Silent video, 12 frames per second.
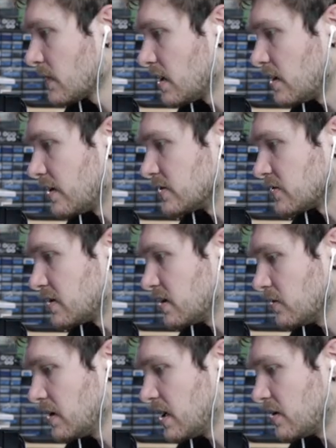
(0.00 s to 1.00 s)
All right, so
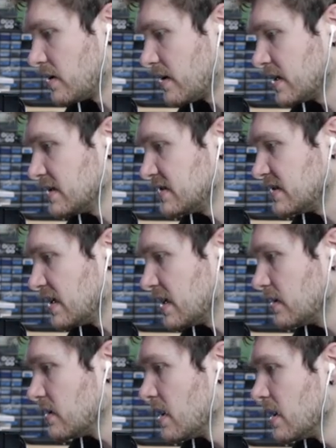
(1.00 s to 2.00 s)
here we go. Now I can see
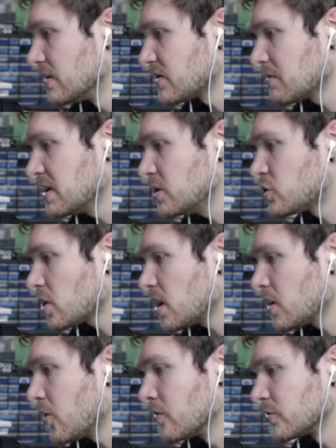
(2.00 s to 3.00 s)
it. So I'm going to
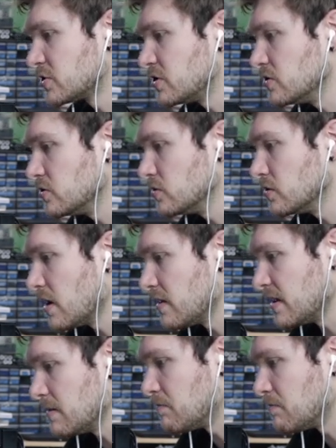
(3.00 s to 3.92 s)
jog over to the